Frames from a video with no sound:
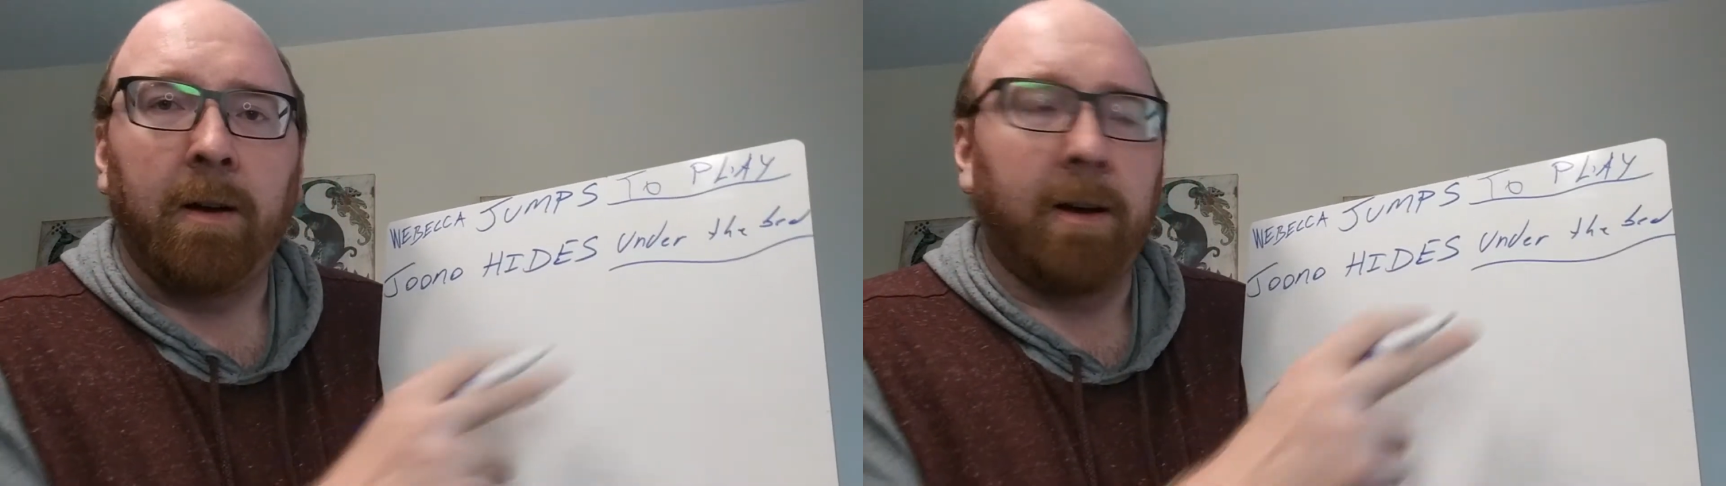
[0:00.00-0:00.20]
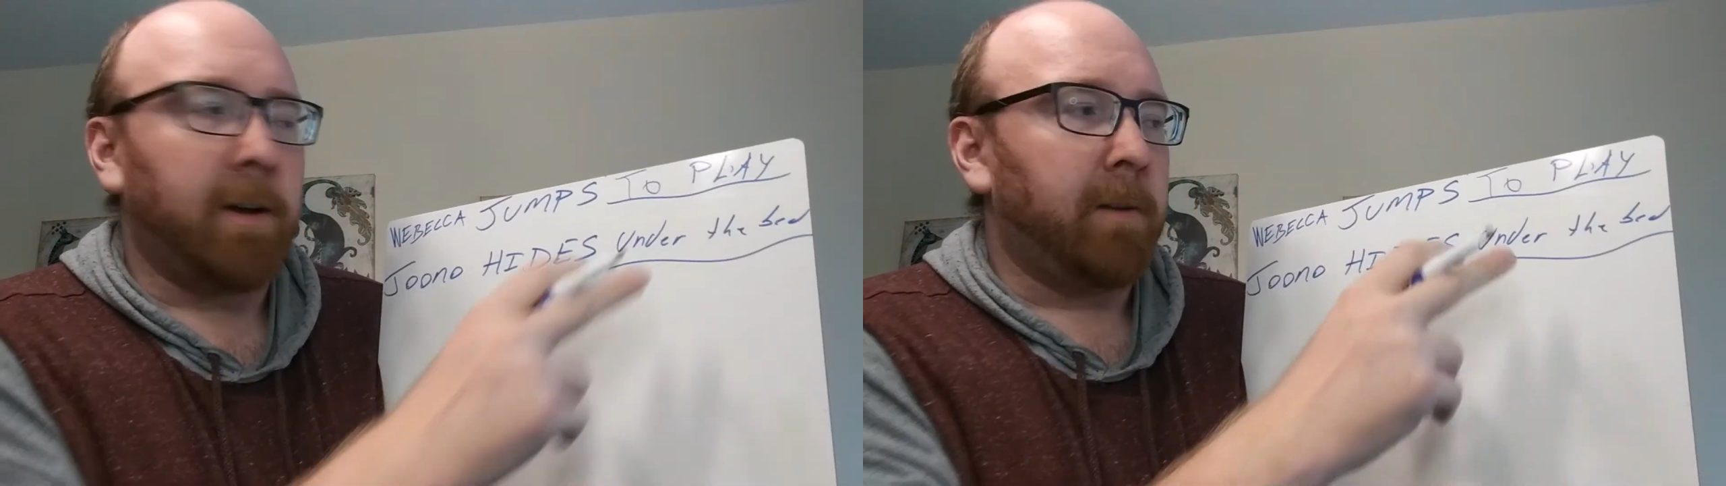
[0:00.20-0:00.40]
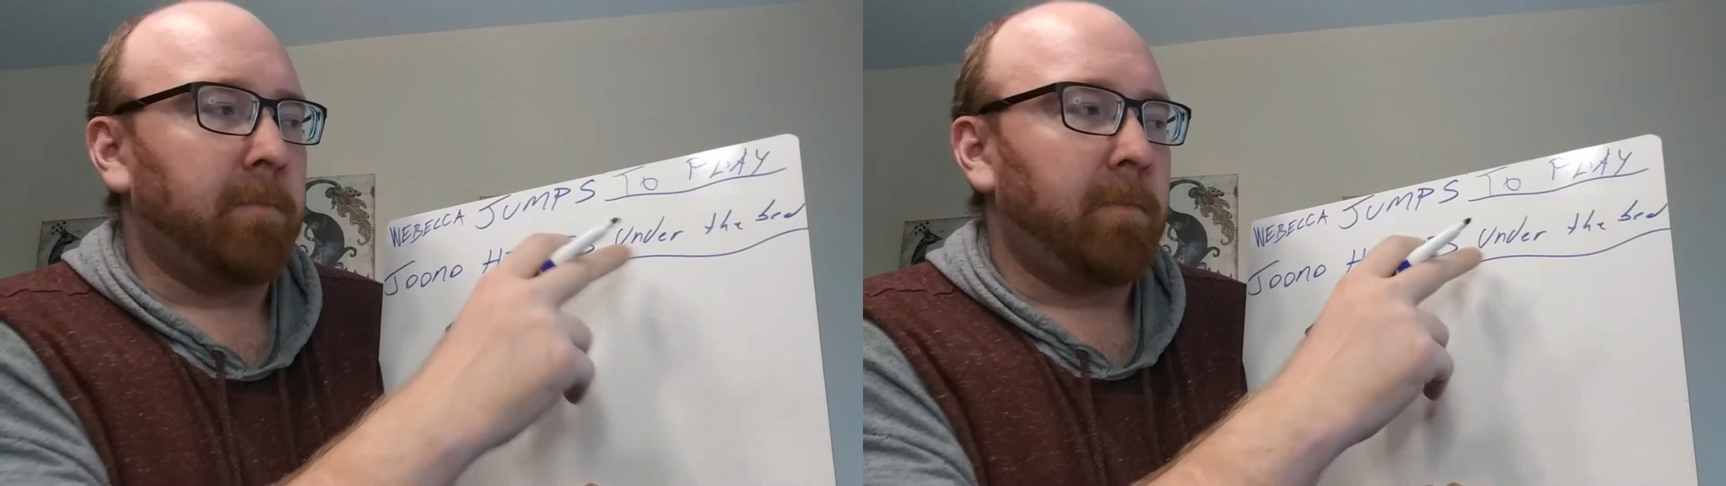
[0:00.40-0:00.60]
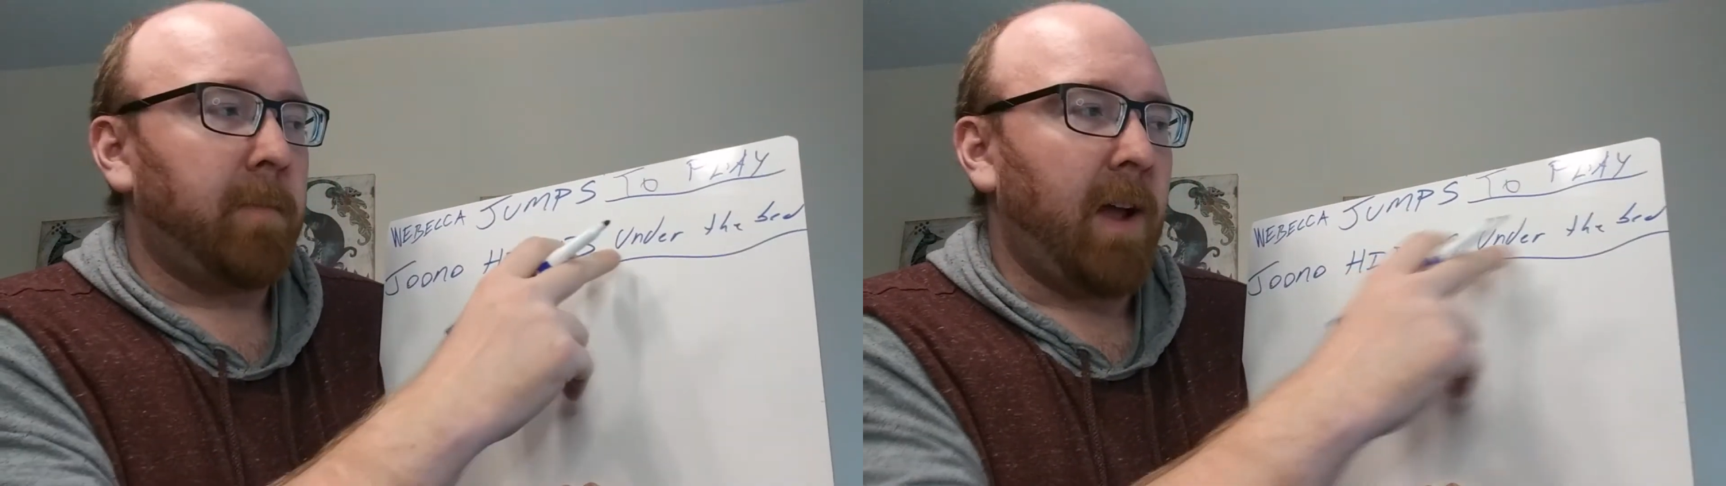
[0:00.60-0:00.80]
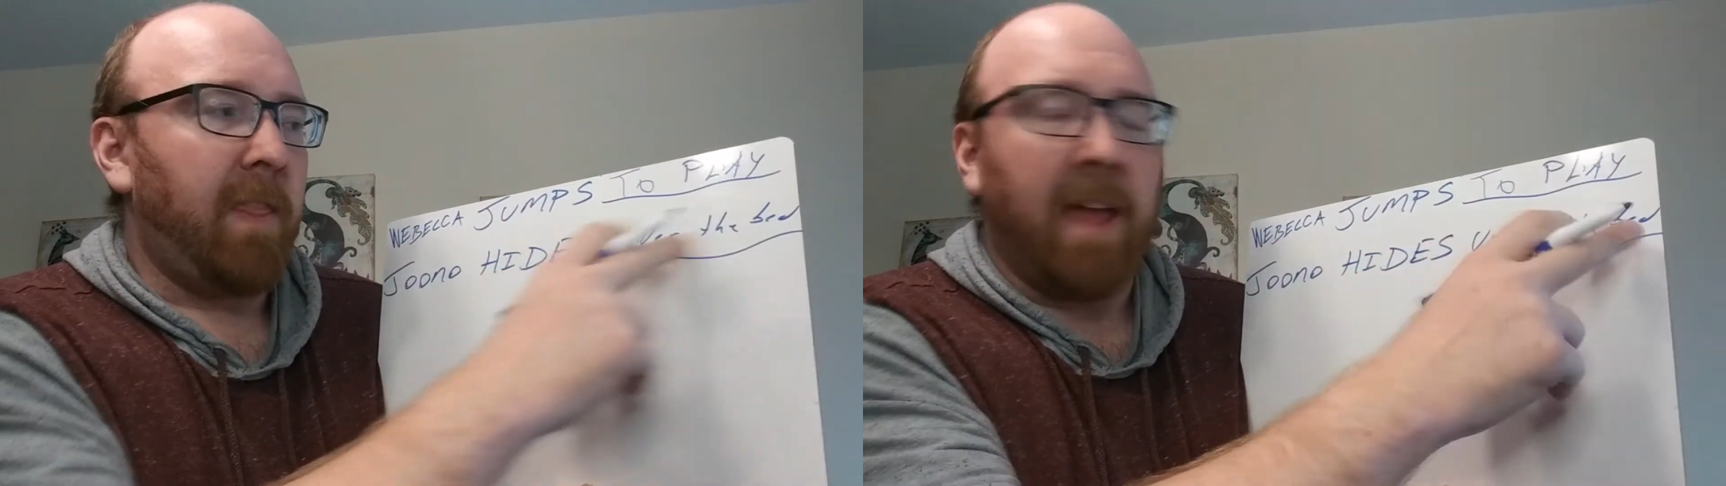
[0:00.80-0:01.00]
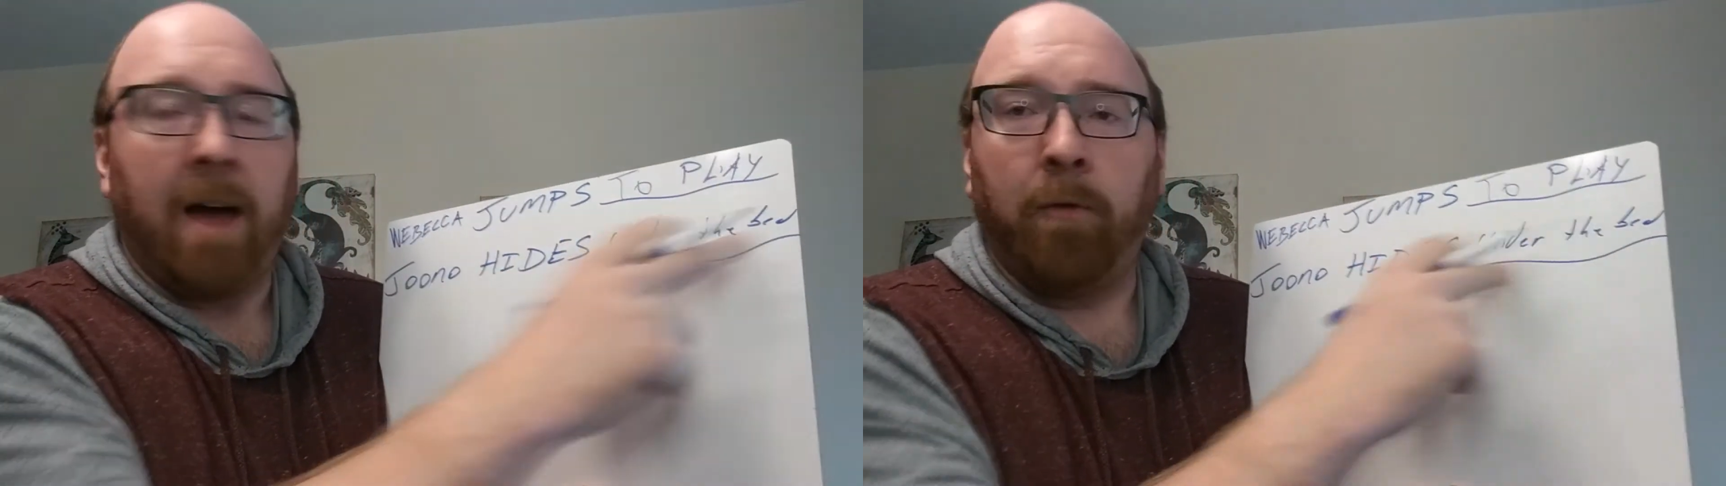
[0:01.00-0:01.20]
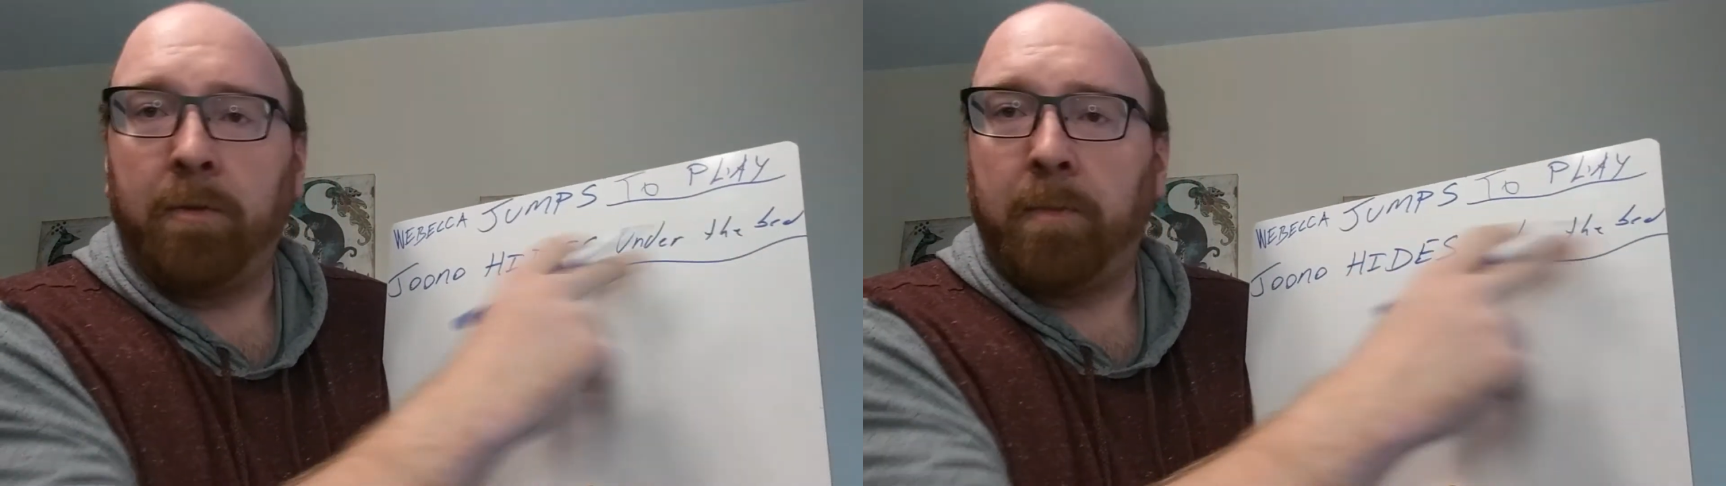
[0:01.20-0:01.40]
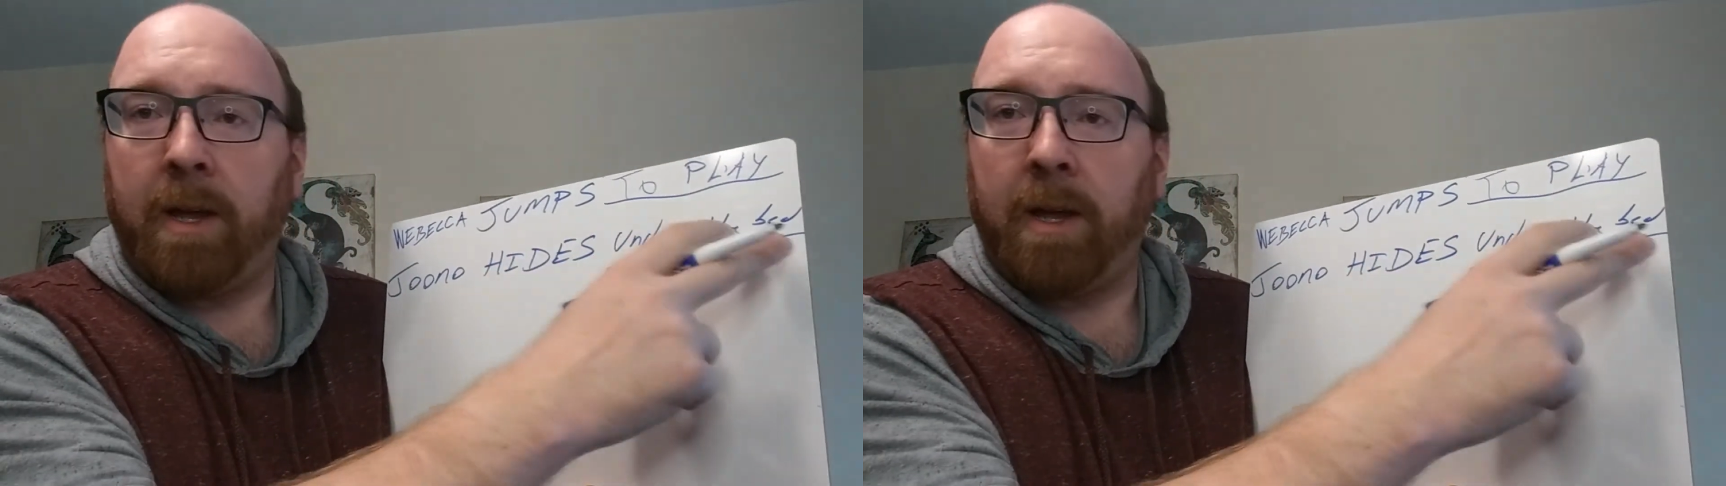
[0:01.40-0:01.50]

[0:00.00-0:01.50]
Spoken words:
And that would